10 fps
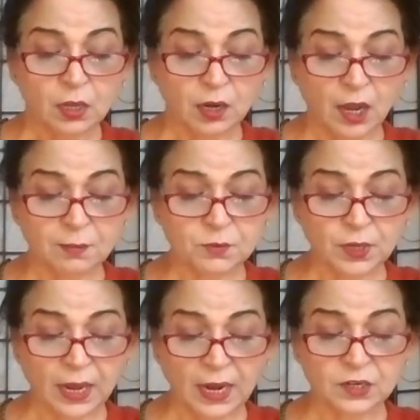
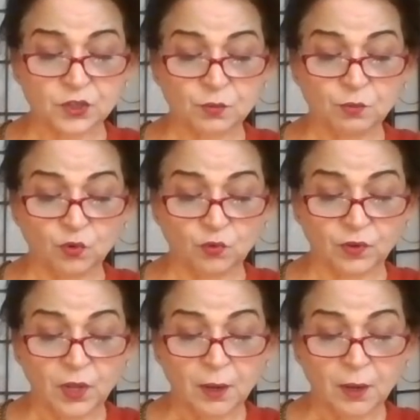Ram's hands move,